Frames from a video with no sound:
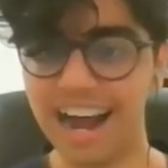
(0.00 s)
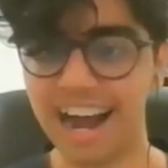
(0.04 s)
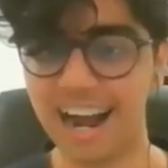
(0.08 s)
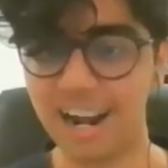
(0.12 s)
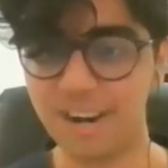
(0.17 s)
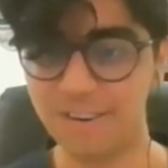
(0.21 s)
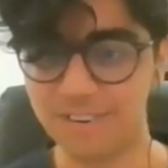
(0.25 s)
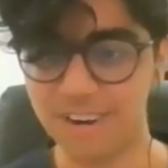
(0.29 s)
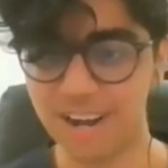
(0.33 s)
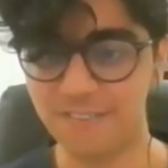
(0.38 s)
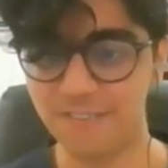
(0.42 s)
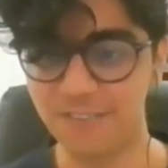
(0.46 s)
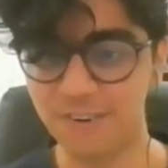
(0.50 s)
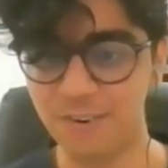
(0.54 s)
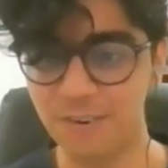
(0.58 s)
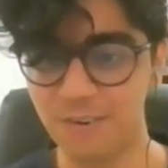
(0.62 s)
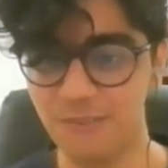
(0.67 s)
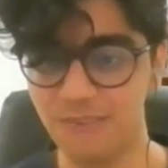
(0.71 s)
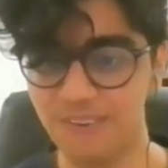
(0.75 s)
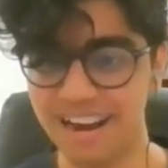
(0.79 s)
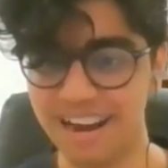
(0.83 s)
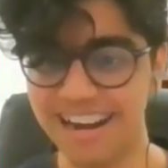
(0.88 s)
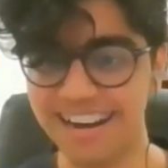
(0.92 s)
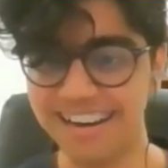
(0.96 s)
I don't have to
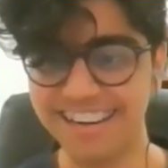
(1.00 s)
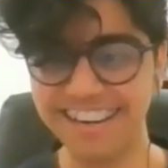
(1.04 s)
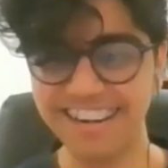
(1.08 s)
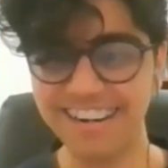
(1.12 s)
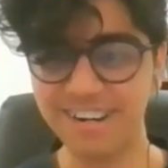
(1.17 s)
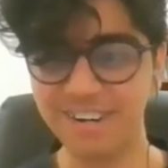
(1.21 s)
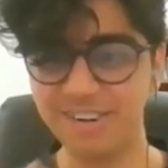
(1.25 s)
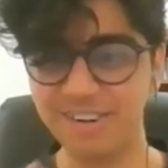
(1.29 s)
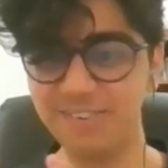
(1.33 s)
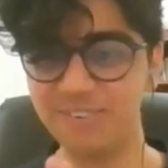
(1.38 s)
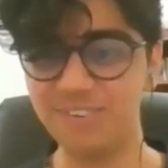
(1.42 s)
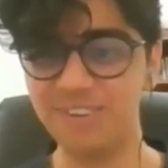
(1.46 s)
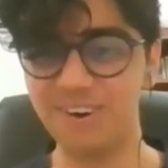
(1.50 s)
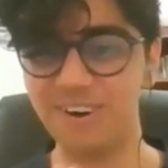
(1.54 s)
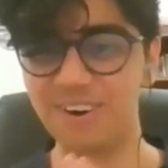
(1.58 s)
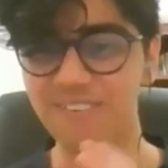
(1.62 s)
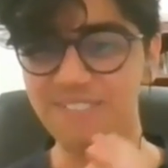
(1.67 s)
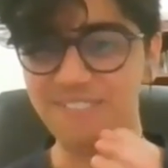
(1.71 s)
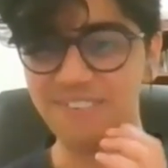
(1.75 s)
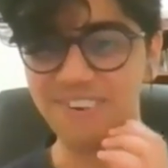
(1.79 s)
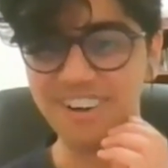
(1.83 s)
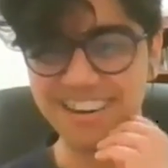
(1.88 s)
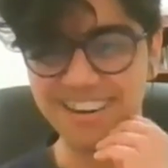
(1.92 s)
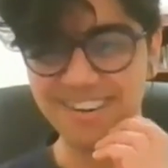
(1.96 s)
wait too long
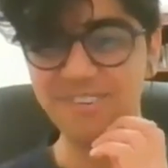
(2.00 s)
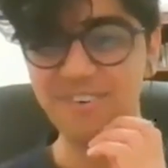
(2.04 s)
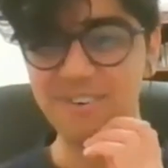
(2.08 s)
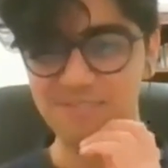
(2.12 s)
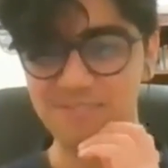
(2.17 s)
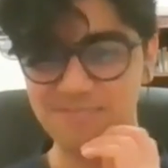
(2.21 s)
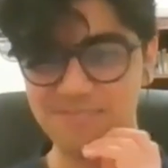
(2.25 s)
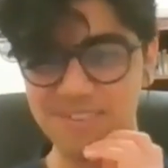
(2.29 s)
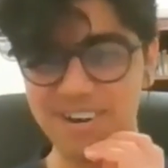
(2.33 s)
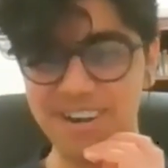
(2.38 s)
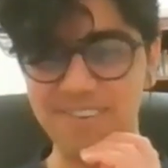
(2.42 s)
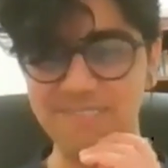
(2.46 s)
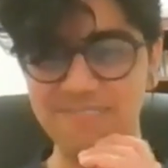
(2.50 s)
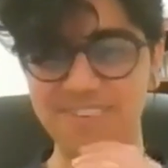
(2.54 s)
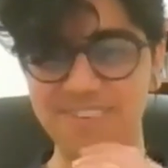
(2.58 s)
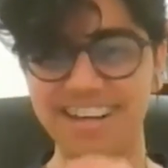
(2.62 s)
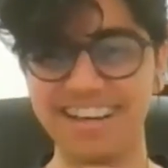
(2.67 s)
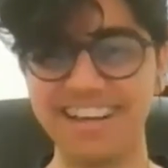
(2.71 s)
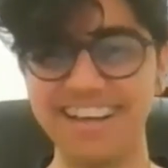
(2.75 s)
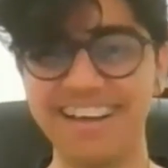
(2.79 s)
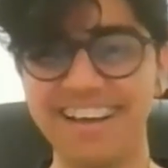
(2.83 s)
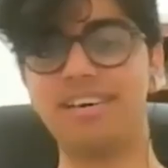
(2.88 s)
for it to open up.